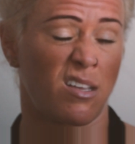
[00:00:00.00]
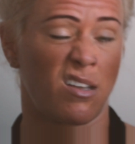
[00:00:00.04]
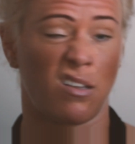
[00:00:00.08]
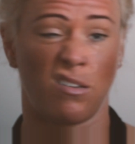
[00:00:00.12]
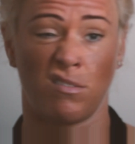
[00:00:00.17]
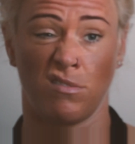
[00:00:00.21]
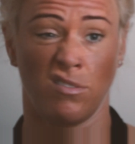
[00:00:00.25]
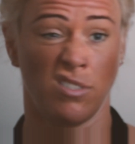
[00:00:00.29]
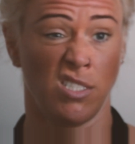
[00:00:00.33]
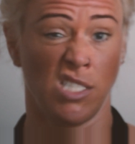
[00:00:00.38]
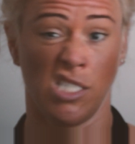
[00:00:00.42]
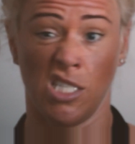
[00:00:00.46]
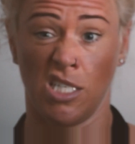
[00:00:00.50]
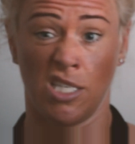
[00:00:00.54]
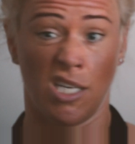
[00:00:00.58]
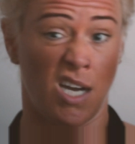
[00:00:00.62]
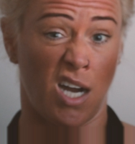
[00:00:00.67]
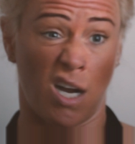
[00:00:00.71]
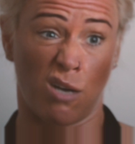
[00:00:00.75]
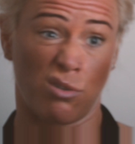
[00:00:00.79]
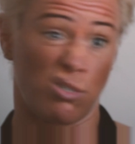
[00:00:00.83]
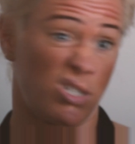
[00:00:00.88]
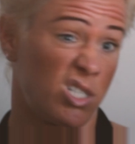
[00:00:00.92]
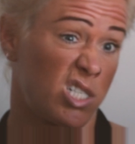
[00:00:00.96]
So
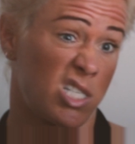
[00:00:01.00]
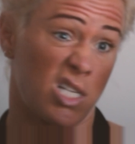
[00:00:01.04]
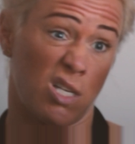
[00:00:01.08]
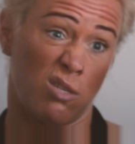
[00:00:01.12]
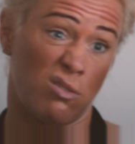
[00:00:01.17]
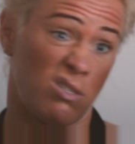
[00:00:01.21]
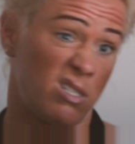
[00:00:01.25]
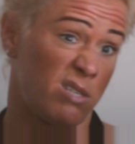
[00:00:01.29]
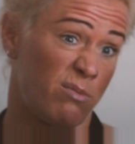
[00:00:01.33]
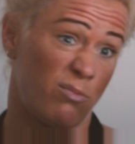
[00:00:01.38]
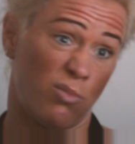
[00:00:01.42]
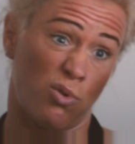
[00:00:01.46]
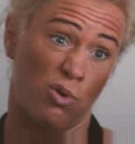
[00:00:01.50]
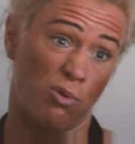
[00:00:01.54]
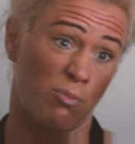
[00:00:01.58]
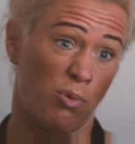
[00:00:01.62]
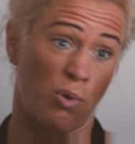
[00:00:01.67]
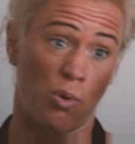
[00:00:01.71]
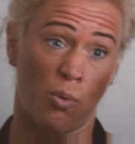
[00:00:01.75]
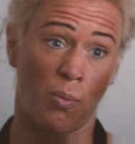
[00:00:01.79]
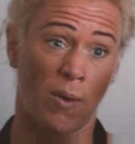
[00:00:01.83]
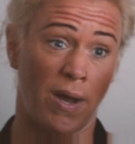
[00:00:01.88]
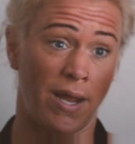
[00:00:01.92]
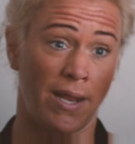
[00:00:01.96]
I was just losing more and
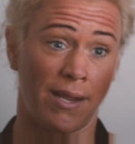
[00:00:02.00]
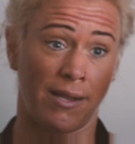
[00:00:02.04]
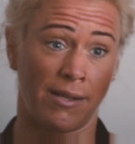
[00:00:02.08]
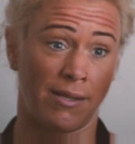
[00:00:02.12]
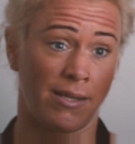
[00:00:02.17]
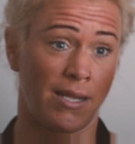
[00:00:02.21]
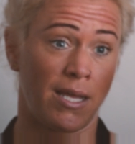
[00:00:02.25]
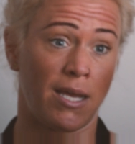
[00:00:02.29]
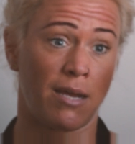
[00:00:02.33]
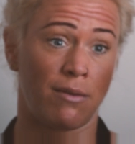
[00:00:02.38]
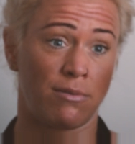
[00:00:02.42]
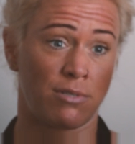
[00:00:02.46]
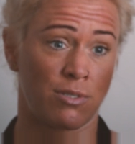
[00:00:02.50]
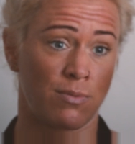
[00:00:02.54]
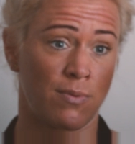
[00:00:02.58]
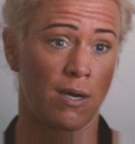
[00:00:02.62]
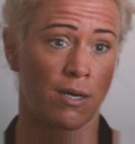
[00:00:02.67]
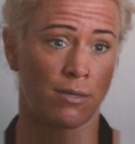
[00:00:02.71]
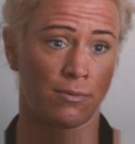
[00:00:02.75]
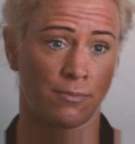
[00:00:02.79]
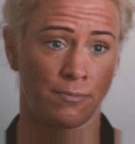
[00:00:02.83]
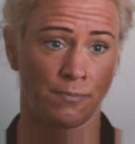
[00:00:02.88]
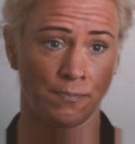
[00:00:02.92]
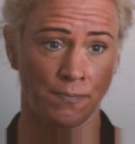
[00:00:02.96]
more weight in there as
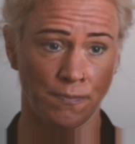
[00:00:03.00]
well.